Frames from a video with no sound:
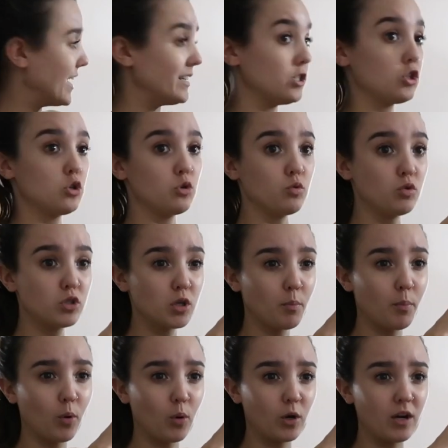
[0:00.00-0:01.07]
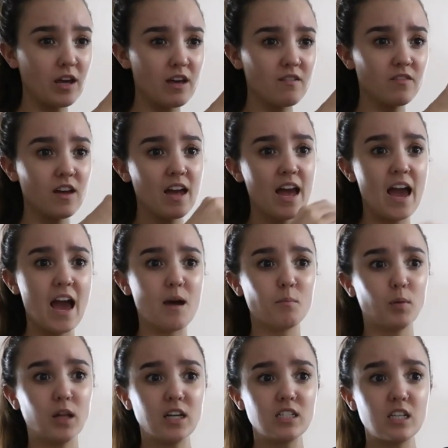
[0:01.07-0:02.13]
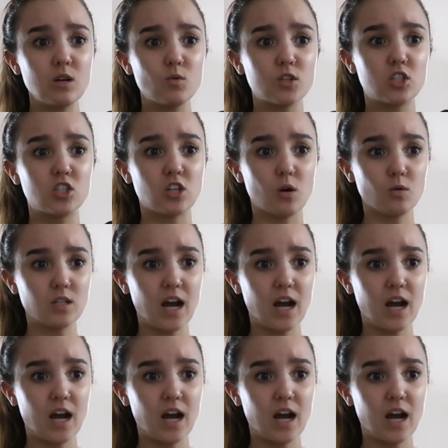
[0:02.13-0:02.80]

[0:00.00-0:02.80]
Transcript: and too supportive and plus he was so